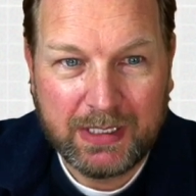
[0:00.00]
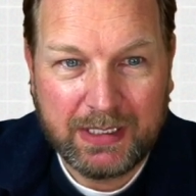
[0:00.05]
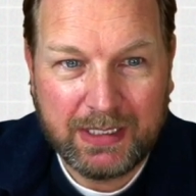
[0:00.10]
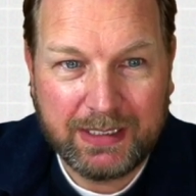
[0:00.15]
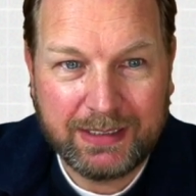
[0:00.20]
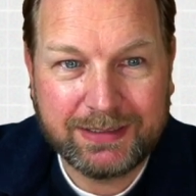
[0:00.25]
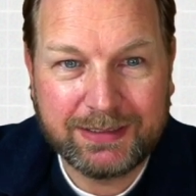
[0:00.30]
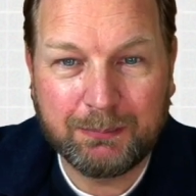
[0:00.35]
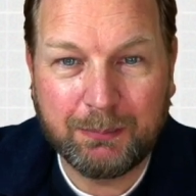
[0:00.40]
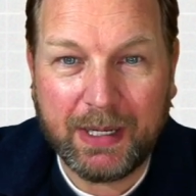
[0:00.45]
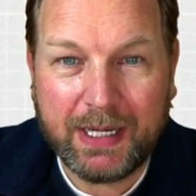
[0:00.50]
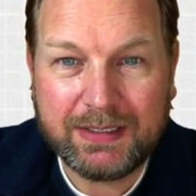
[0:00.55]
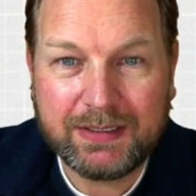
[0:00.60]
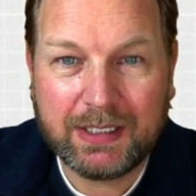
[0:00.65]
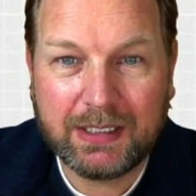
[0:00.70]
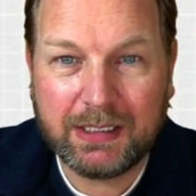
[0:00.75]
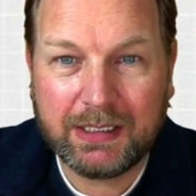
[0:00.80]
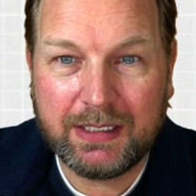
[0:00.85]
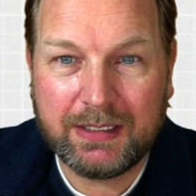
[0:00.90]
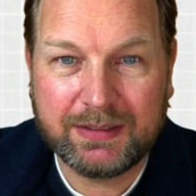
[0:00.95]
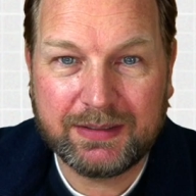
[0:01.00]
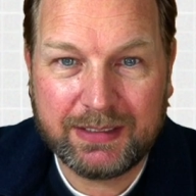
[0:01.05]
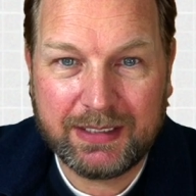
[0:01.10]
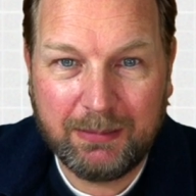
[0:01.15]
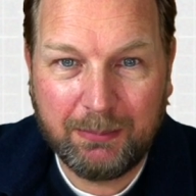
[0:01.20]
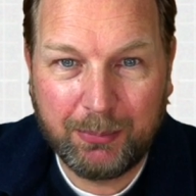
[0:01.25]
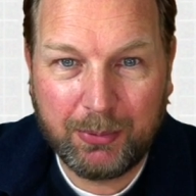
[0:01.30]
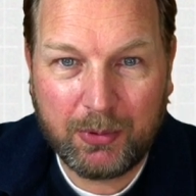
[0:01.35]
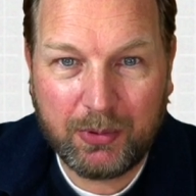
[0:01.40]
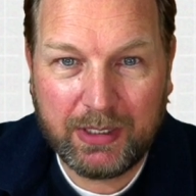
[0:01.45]
It's basically a
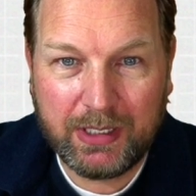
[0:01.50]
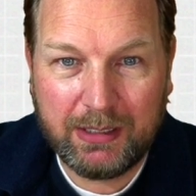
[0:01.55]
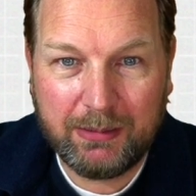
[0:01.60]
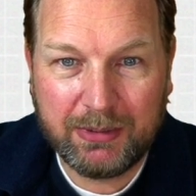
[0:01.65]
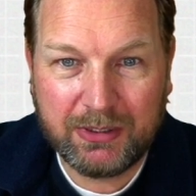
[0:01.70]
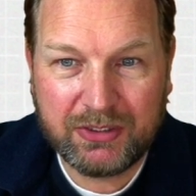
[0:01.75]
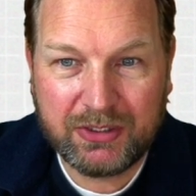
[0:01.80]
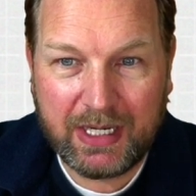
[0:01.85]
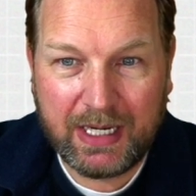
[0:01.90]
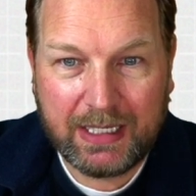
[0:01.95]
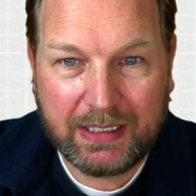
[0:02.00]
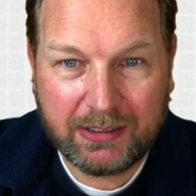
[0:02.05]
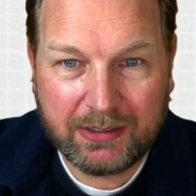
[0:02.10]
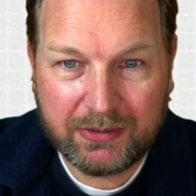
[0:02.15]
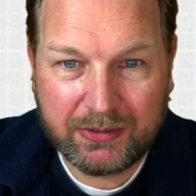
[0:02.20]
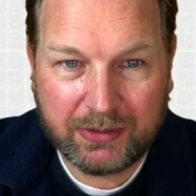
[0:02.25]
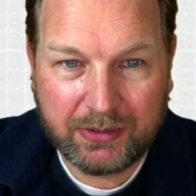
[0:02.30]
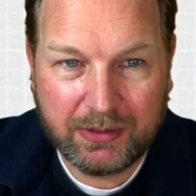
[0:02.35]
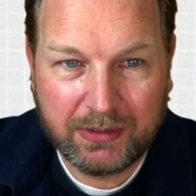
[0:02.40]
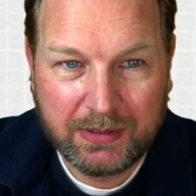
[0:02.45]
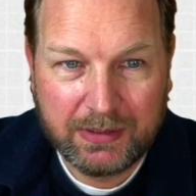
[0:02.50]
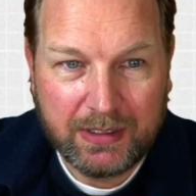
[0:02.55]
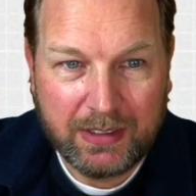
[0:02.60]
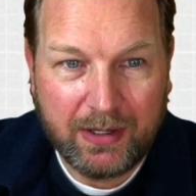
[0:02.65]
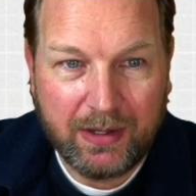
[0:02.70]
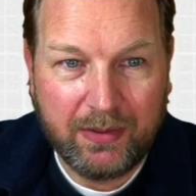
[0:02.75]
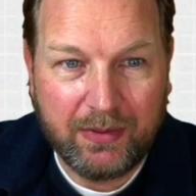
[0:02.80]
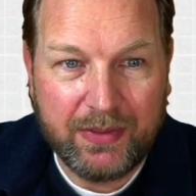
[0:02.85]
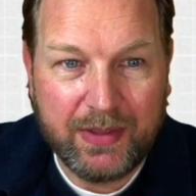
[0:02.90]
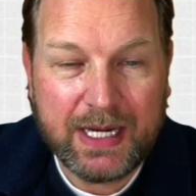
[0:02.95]
simple image editor
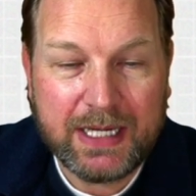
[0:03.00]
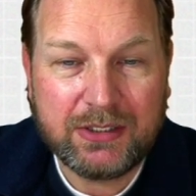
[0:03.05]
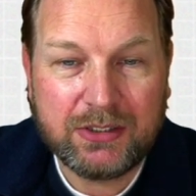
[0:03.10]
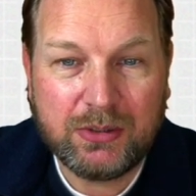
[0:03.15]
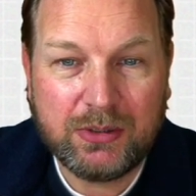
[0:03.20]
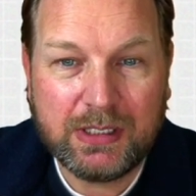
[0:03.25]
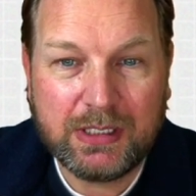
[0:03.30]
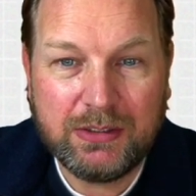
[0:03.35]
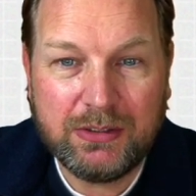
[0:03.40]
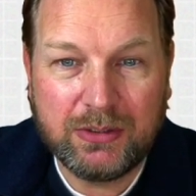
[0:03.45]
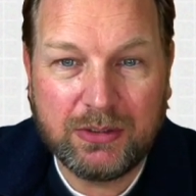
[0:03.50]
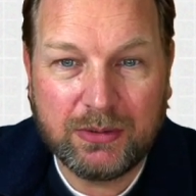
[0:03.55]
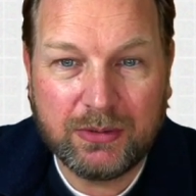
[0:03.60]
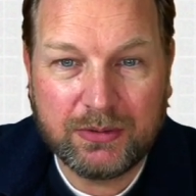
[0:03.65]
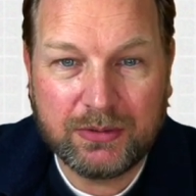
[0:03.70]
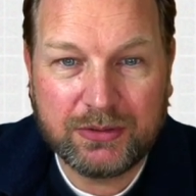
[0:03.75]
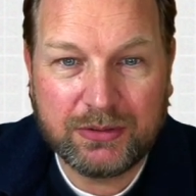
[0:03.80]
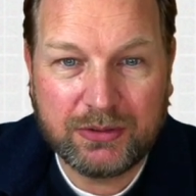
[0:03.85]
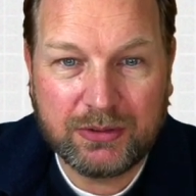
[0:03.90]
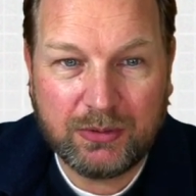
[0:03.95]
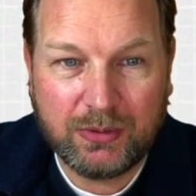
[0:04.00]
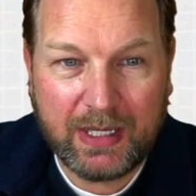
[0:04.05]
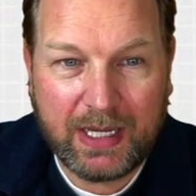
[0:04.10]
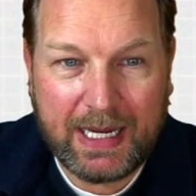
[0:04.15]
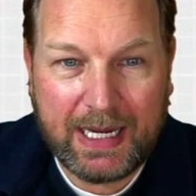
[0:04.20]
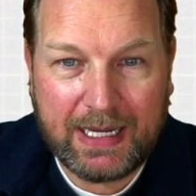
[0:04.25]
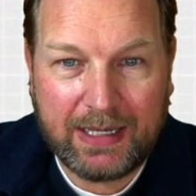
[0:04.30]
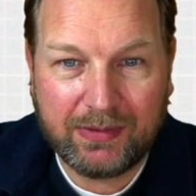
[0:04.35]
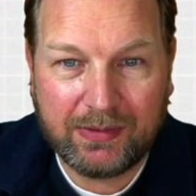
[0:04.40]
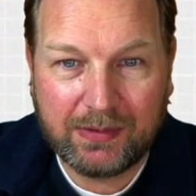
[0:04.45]
that you can use to
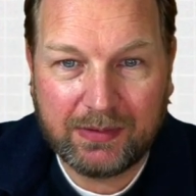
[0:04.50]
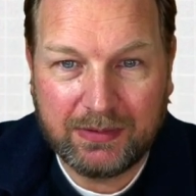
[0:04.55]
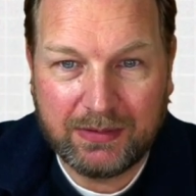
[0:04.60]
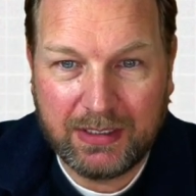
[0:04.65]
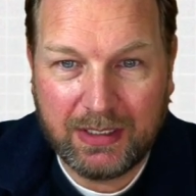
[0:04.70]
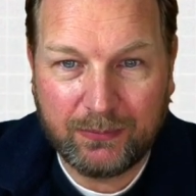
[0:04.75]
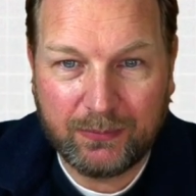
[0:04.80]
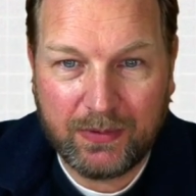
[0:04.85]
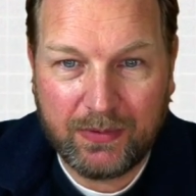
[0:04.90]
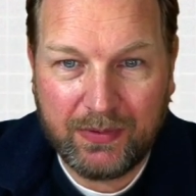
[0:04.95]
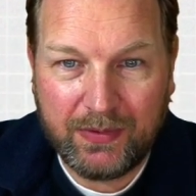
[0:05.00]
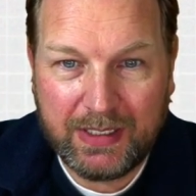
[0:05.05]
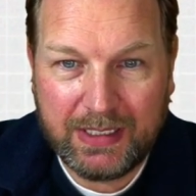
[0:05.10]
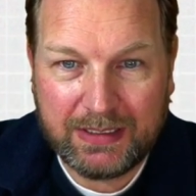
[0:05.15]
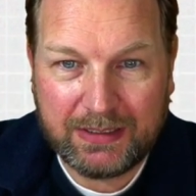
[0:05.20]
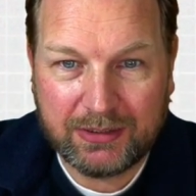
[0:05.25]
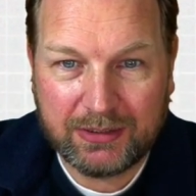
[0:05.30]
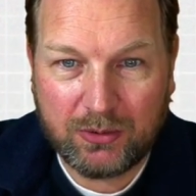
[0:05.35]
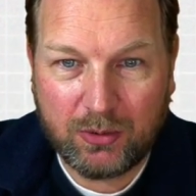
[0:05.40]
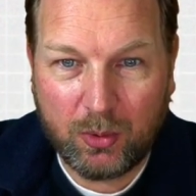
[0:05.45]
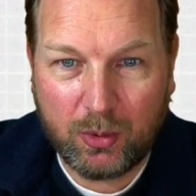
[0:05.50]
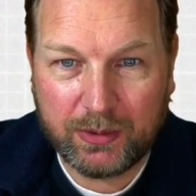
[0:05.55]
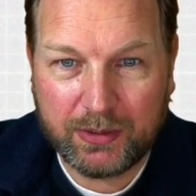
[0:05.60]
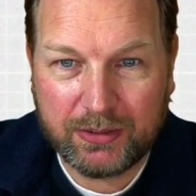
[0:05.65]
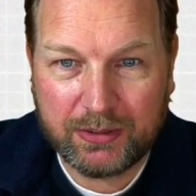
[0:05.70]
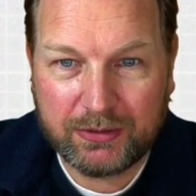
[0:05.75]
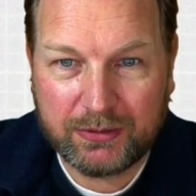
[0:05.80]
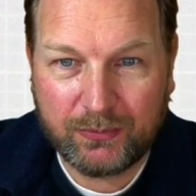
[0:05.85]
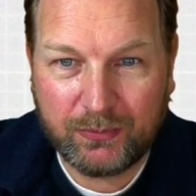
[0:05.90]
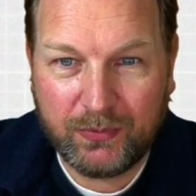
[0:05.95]
add different things,
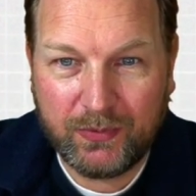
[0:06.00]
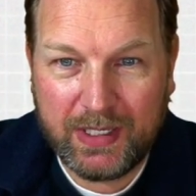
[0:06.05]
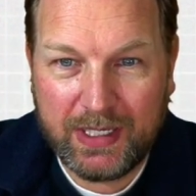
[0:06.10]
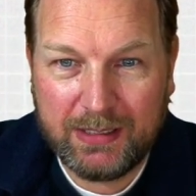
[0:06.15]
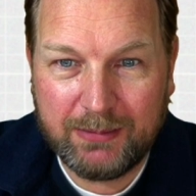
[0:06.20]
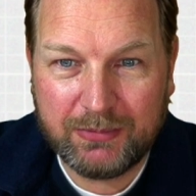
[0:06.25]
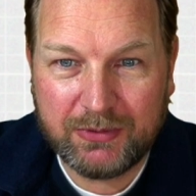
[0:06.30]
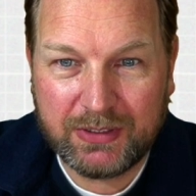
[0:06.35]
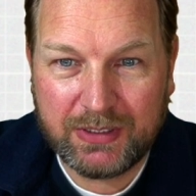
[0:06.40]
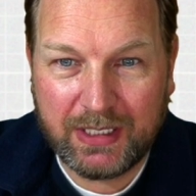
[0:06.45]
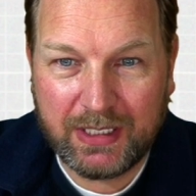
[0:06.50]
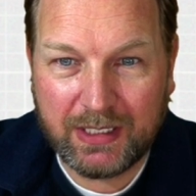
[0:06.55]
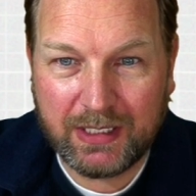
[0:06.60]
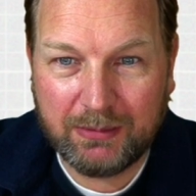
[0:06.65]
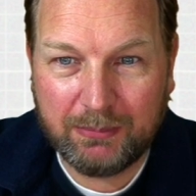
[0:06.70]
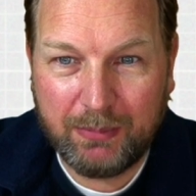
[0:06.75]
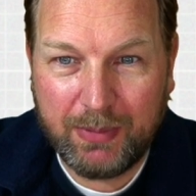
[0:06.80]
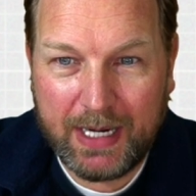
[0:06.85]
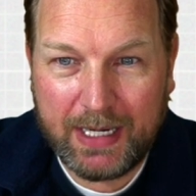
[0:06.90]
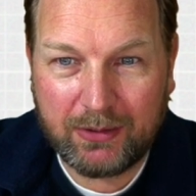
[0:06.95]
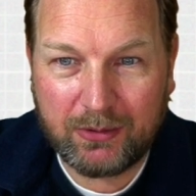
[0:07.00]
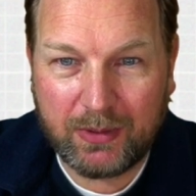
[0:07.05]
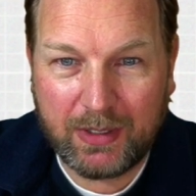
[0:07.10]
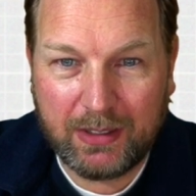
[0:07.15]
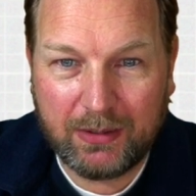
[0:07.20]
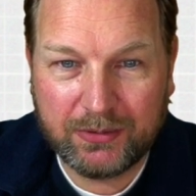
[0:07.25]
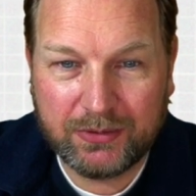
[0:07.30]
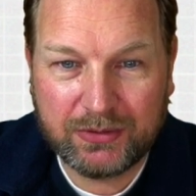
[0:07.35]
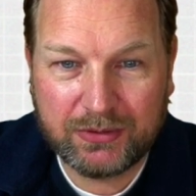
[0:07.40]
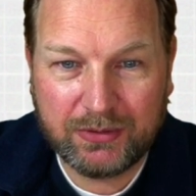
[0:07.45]
corners, frames here,
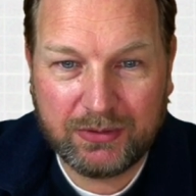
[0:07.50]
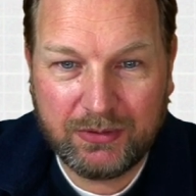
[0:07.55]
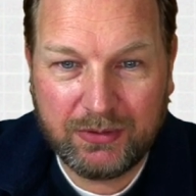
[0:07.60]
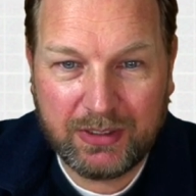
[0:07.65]
backgrounds.